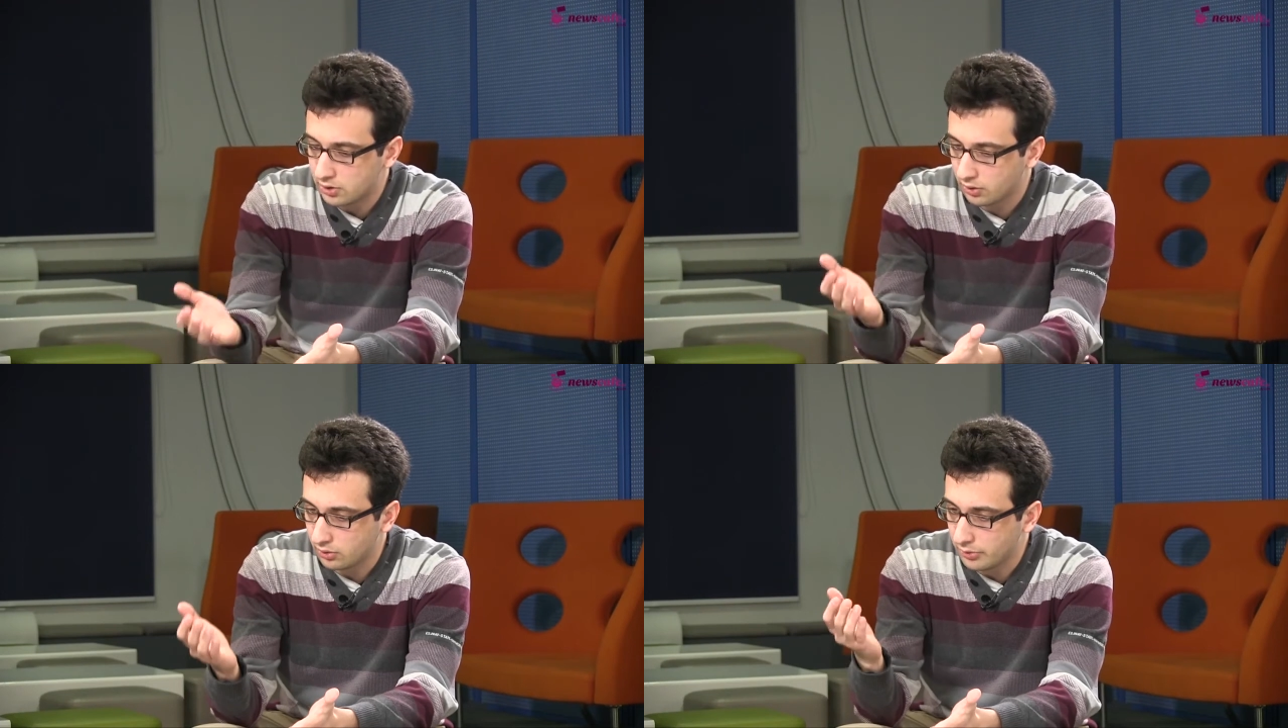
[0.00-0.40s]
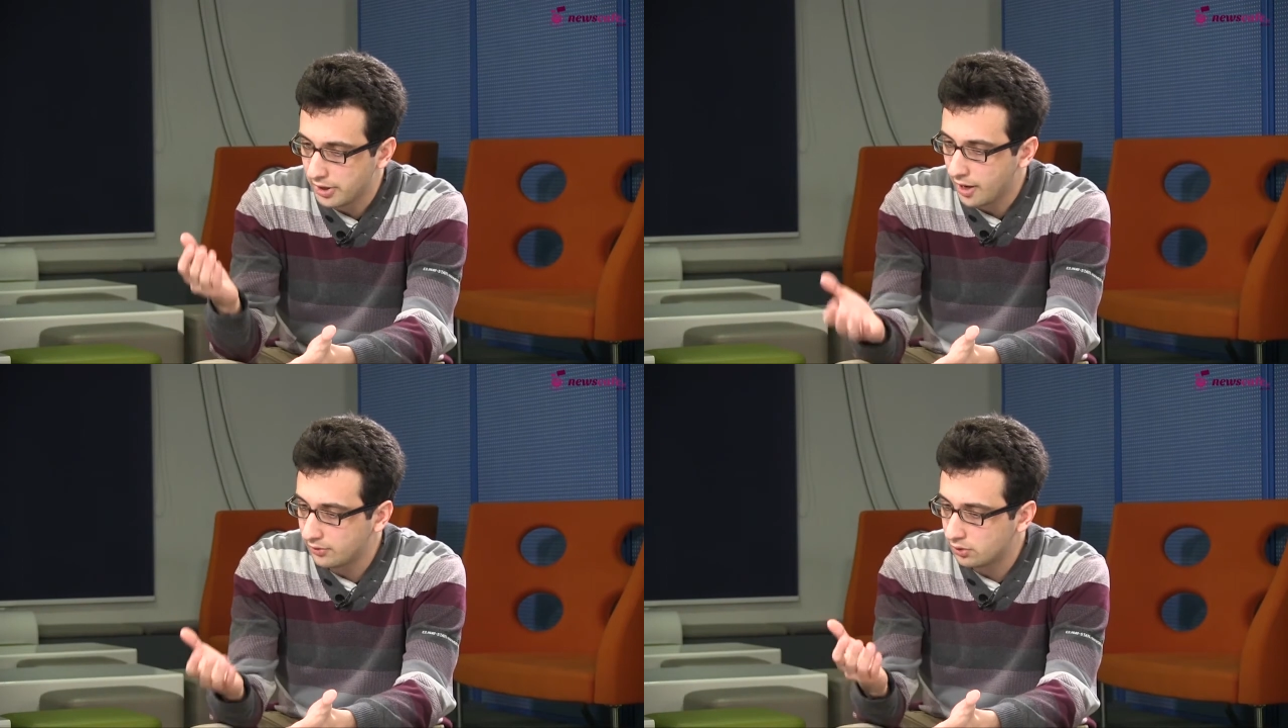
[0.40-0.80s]
So
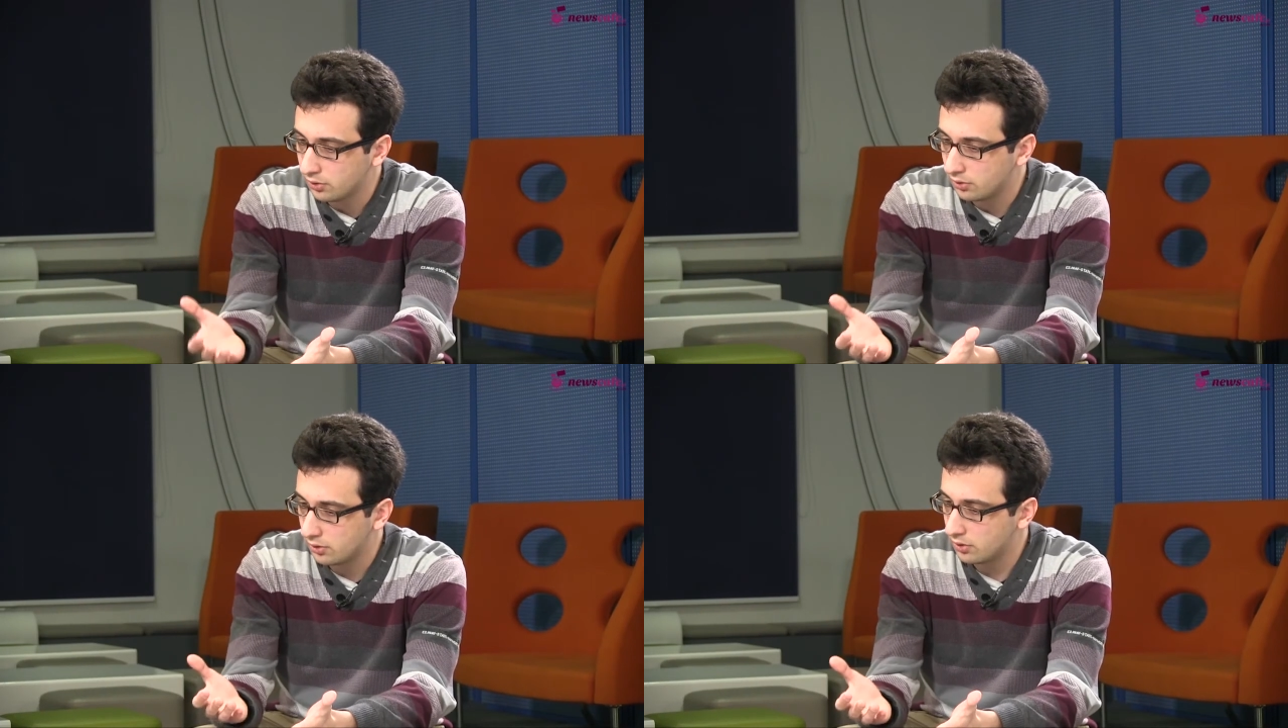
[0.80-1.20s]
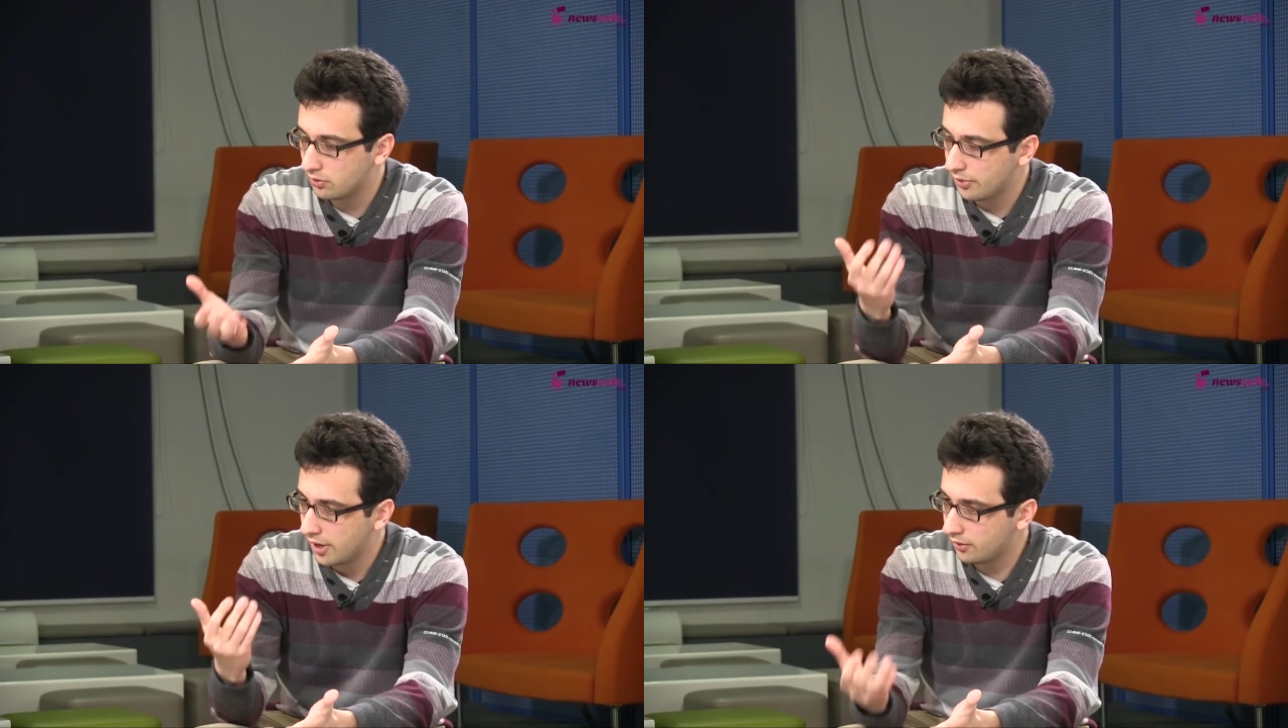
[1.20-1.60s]
we have to
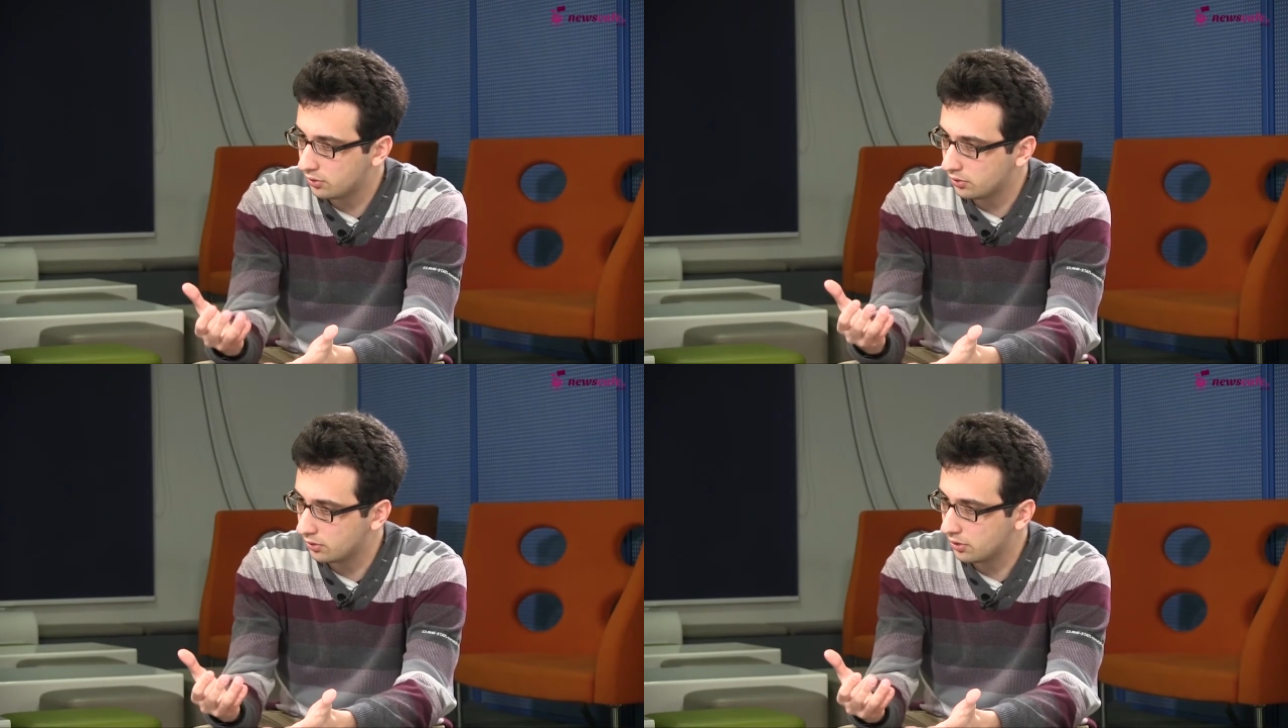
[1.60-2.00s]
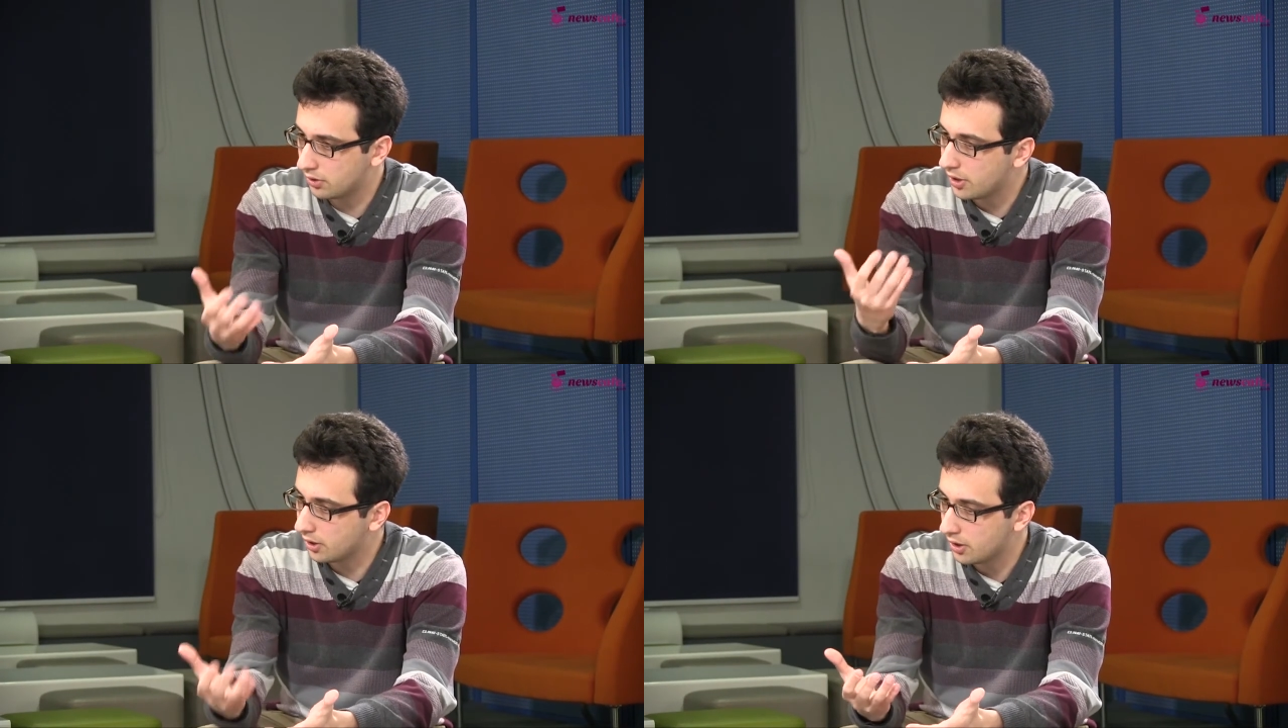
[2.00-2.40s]

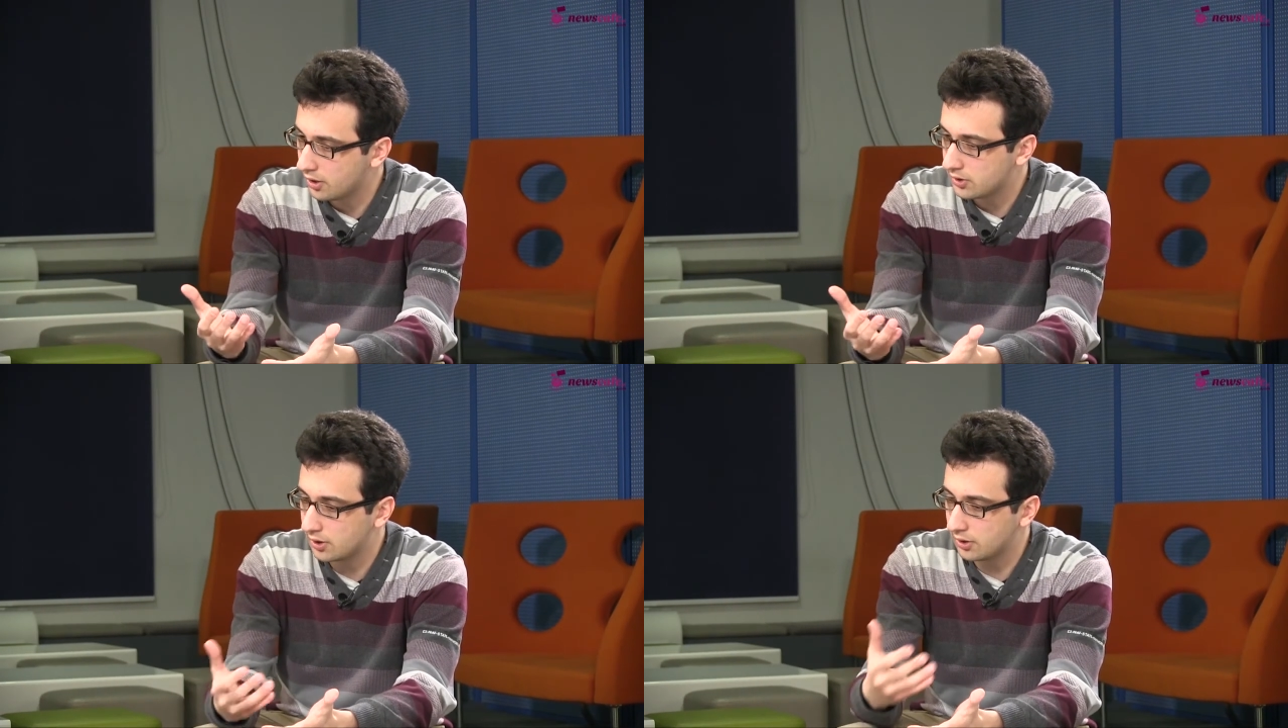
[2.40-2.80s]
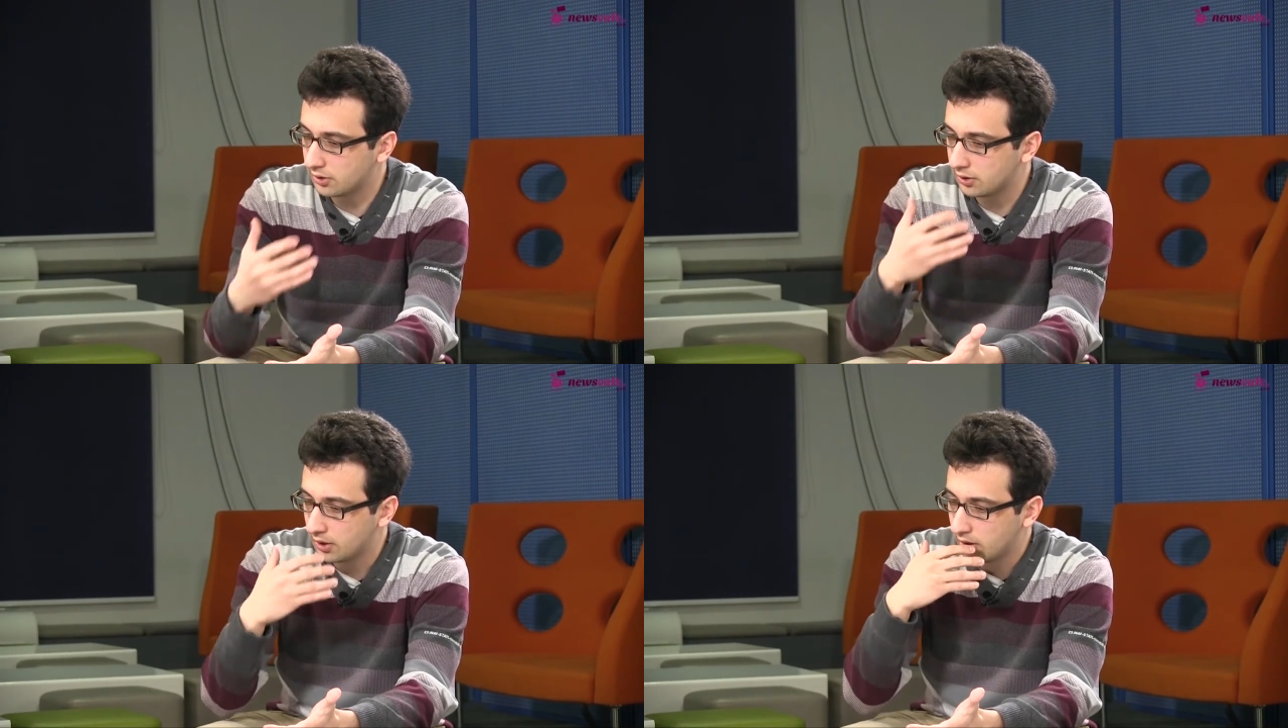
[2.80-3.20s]
realize
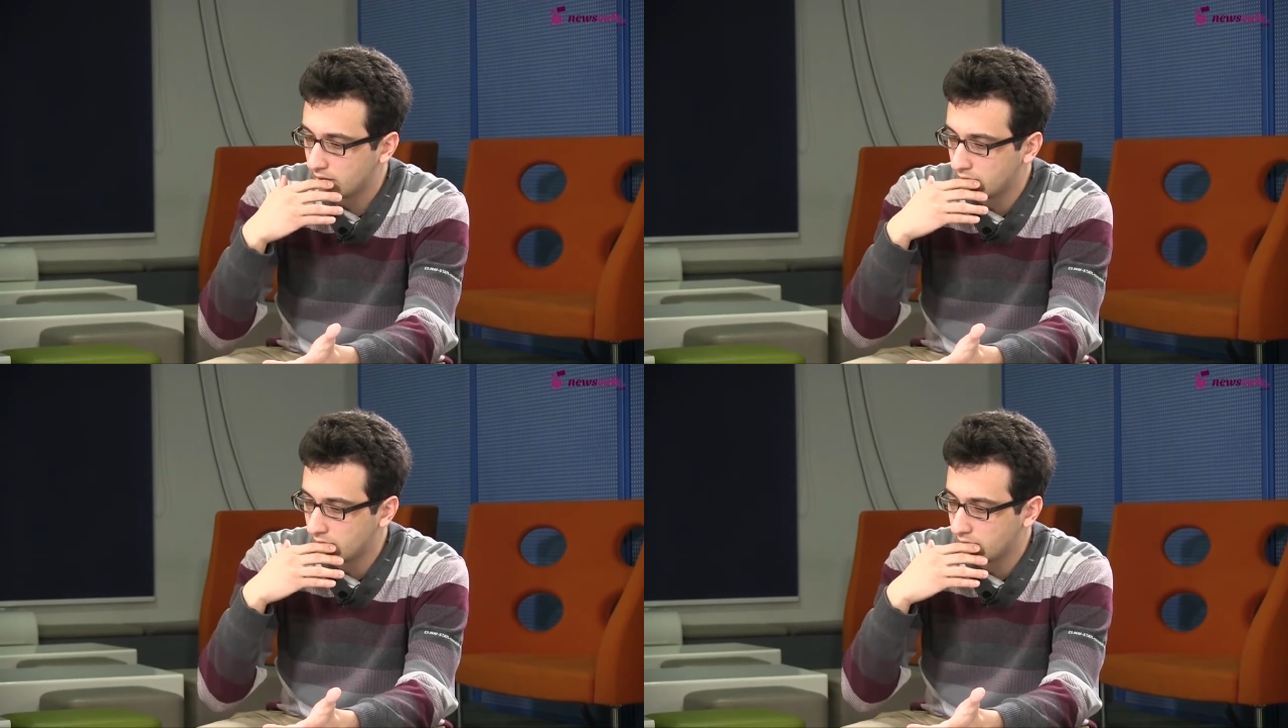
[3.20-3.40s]
that